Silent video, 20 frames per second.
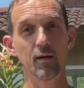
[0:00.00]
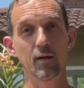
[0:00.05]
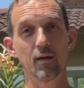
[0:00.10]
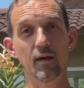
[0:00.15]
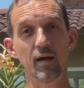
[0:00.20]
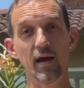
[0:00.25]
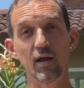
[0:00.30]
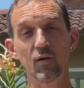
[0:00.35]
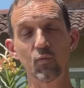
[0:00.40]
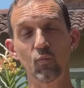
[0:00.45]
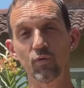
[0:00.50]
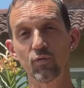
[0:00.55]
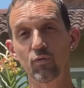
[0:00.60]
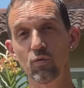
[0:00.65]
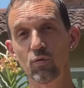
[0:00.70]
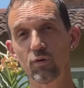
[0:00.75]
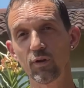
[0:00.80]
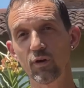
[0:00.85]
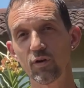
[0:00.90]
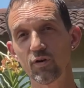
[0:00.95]
And with
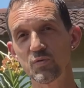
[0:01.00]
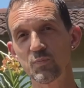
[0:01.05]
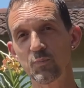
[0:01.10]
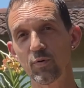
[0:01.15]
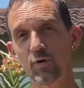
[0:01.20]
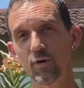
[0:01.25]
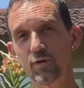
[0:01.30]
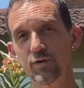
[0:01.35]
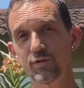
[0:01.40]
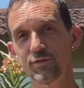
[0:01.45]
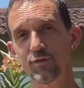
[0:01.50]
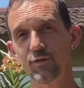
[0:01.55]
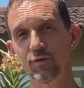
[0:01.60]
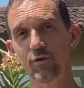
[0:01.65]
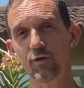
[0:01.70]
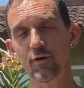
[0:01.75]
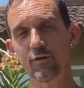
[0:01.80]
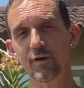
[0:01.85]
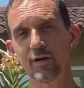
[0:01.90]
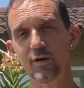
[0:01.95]
all those pros for
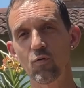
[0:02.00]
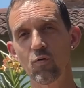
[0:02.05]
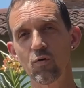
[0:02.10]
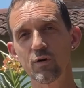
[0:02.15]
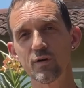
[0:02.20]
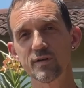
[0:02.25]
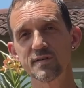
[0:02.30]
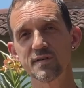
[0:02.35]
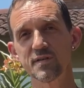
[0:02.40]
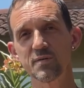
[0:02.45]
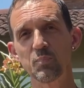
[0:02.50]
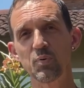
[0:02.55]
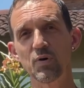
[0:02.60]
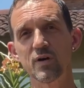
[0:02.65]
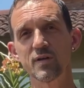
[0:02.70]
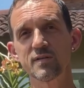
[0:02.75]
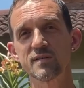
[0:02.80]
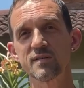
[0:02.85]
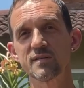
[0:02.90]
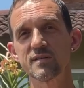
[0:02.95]
growing orchids in
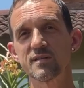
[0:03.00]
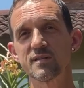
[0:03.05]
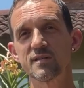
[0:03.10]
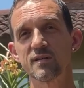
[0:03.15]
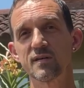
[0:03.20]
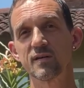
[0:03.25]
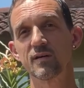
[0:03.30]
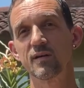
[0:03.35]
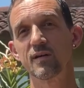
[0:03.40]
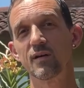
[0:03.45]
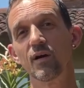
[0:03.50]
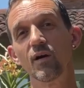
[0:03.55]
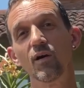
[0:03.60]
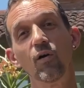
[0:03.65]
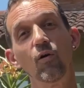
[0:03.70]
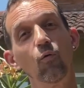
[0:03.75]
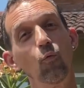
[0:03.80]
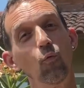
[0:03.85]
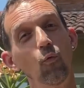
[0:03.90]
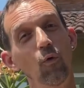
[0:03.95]
pots,
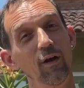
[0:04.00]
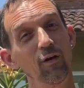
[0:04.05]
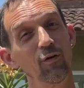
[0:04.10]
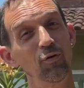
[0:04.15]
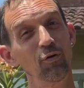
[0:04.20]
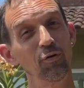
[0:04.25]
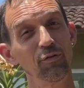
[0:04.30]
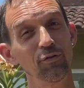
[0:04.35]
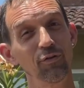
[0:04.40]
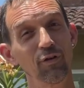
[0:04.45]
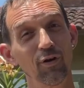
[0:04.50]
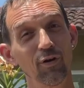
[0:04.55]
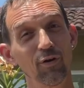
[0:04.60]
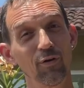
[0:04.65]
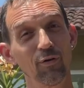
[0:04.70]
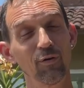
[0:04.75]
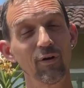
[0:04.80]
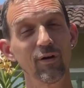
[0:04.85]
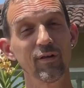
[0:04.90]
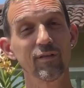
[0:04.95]
we all
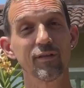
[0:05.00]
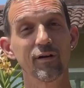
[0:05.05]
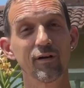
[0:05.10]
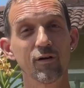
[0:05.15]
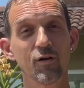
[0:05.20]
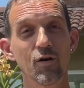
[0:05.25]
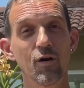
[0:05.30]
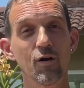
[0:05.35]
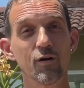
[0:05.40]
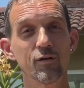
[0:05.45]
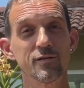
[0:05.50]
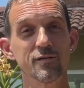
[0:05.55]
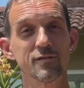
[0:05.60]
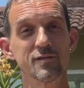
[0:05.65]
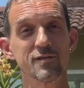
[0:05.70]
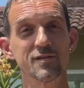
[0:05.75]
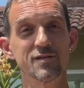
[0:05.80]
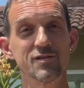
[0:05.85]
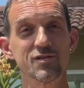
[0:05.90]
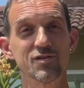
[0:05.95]
know the
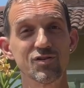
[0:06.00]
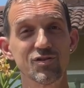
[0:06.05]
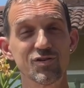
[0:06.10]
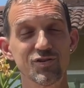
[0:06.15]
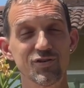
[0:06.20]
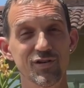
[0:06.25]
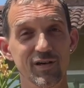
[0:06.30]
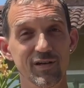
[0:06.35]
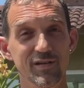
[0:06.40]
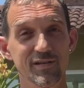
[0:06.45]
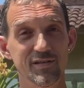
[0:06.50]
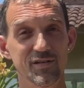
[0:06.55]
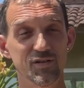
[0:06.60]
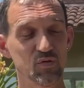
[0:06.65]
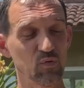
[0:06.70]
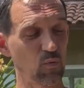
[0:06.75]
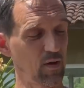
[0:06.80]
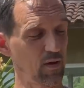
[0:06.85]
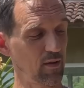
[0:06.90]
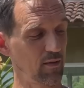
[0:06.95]
cons just as
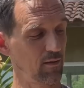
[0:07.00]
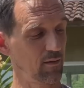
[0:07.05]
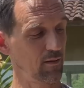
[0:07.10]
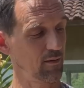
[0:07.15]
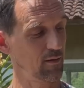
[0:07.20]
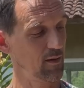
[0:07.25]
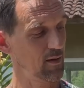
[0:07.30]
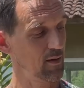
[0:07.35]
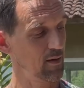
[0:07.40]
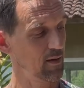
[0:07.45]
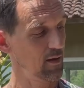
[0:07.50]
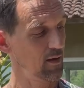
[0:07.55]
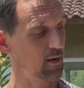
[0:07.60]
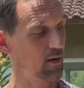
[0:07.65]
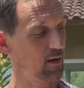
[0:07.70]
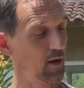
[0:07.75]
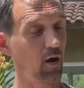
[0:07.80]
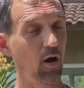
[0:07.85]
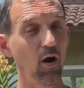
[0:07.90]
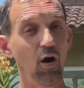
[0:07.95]
well.
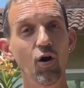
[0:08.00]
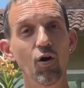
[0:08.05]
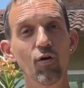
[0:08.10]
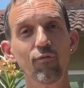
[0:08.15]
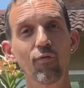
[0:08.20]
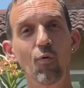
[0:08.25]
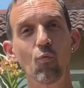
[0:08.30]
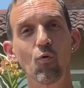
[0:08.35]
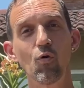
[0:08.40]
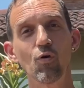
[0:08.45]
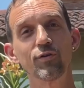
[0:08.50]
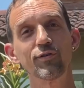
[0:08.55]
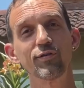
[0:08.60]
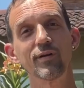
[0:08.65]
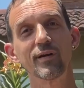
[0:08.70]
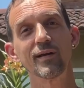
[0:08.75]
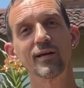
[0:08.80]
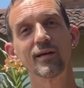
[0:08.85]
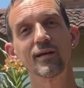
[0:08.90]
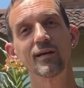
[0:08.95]

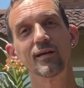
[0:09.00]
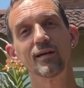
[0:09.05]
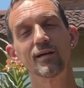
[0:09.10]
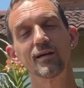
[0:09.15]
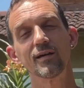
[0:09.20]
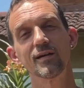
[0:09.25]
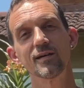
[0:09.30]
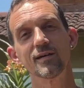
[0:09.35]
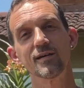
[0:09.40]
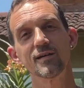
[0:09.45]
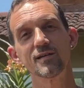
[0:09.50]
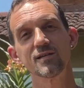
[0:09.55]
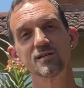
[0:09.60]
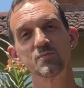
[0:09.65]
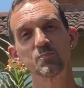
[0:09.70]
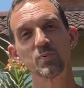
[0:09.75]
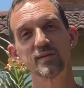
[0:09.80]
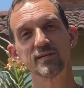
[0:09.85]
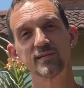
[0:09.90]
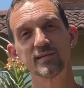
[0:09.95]
Overwatering is
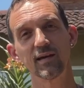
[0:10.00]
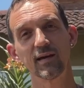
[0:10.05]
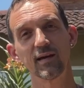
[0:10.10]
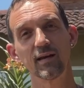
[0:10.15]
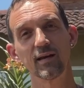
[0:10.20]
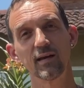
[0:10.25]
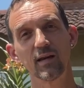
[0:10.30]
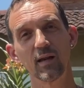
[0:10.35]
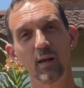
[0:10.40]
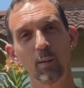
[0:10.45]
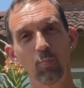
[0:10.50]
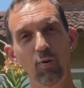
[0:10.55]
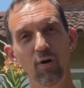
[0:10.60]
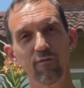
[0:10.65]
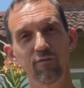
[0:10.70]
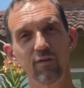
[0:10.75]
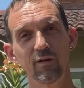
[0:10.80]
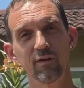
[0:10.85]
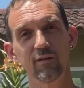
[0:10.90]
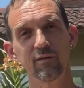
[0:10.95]
particularly
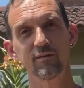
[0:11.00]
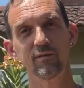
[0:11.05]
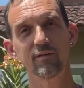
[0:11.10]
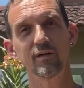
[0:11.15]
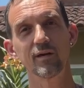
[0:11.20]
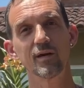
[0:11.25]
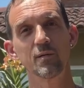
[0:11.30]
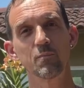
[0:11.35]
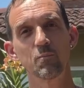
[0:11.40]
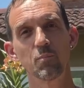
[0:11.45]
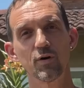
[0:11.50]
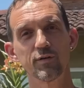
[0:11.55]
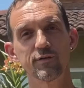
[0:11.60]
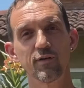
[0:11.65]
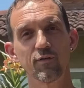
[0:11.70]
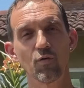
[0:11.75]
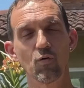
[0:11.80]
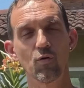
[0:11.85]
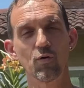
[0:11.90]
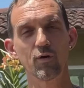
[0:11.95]
prevalent in
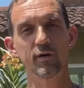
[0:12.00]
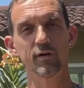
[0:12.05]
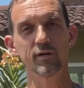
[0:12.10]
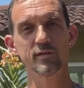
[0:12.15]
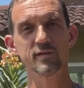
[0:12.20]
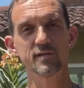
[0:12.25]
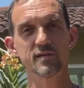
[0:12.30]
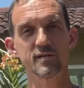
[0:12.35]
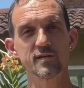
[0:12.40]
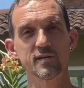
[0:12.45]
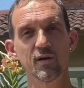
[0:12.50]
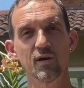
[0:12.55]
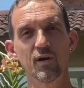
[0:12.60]
potted orchids.